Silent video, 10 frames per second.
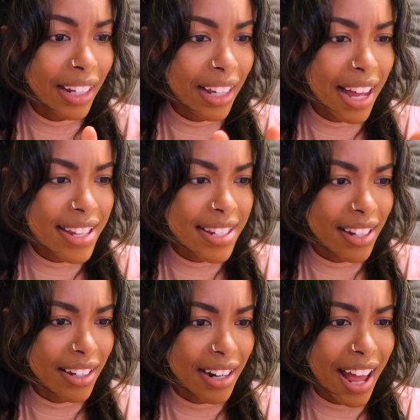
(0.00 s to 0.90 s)
And it has
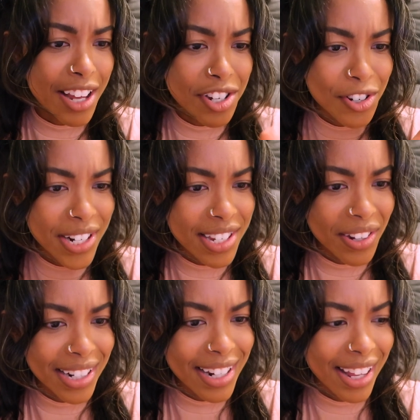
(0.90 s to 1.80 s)
an asterisk
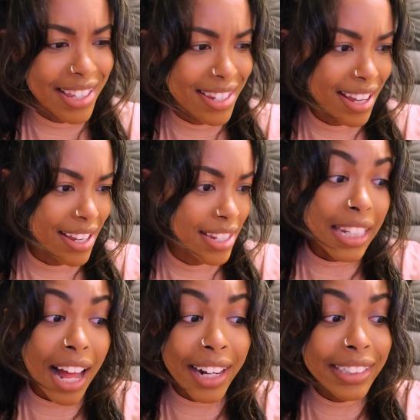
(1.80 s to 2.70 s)
on it and says,
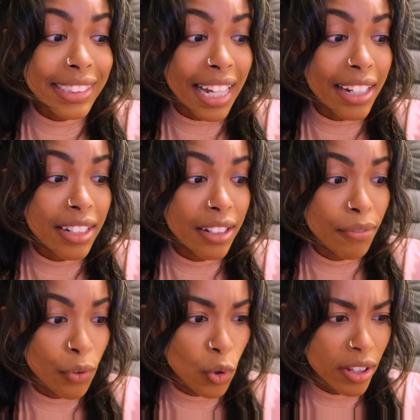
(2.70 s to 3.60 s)
not intended
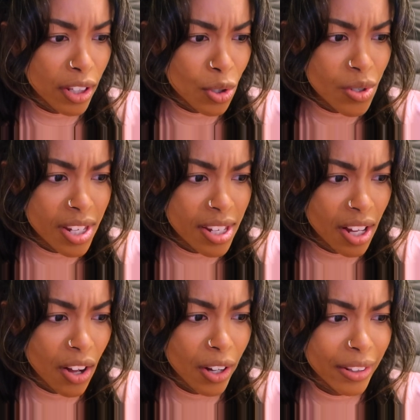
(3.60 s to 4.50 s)
for use
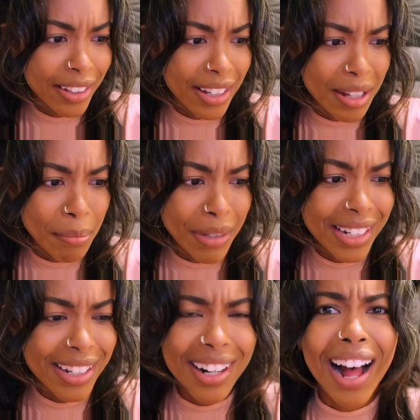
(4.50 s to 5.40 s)
on the
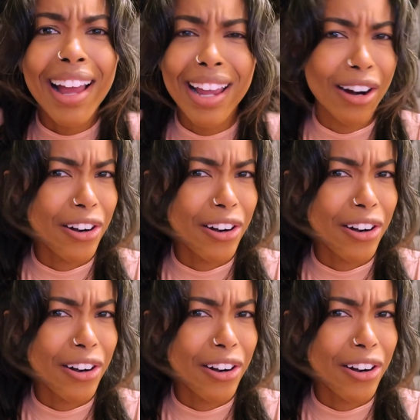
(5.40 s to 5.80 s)
immediate eye